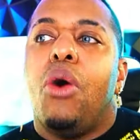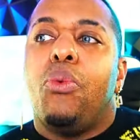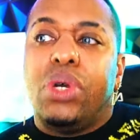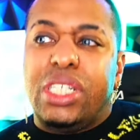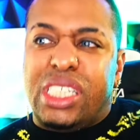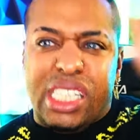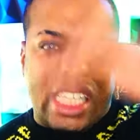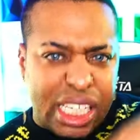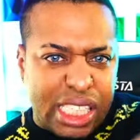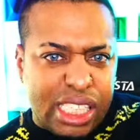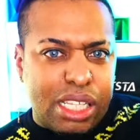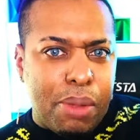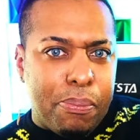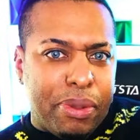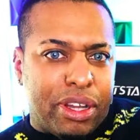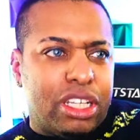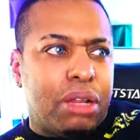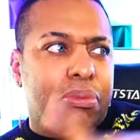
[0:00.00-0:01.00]
Was this the
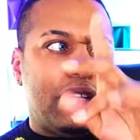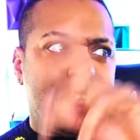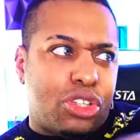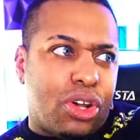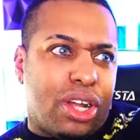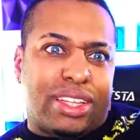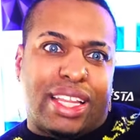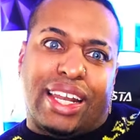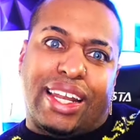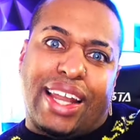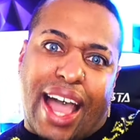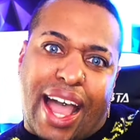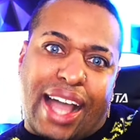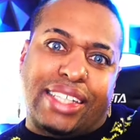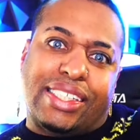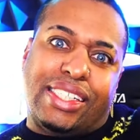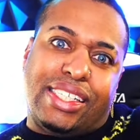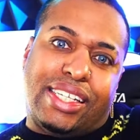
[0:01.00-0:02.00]
building we saw at the
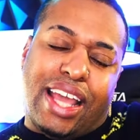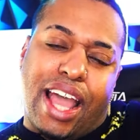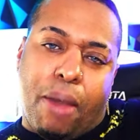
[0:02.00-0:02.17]
last